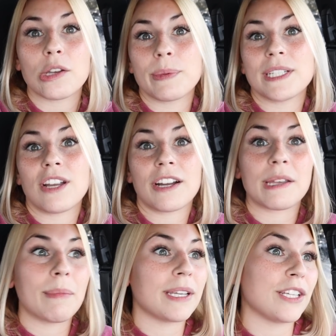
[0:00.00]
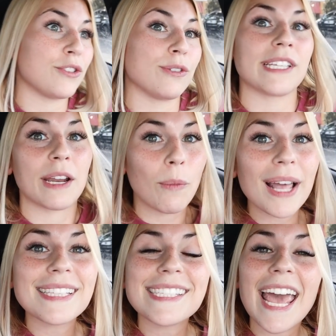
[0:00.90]
could be Target Monday, Tuesday, and
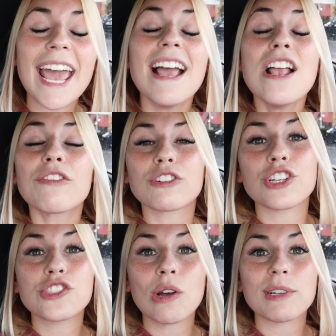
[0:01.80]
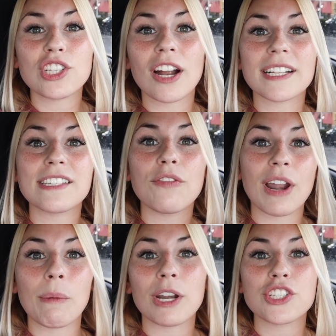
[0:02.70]
Wednesday. There's just so much Target stuff
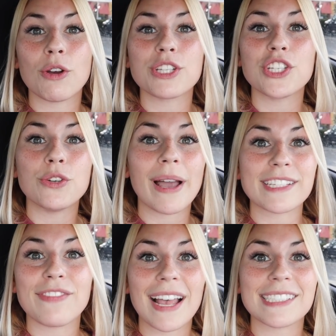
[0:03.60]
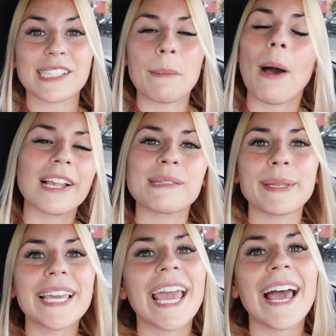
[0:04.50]
and I want to show it to you as fast as I
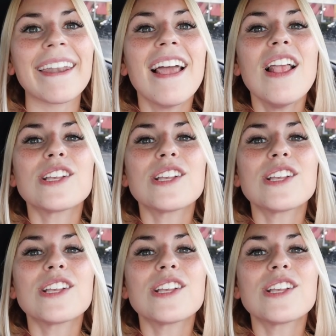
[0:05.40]
possibly can.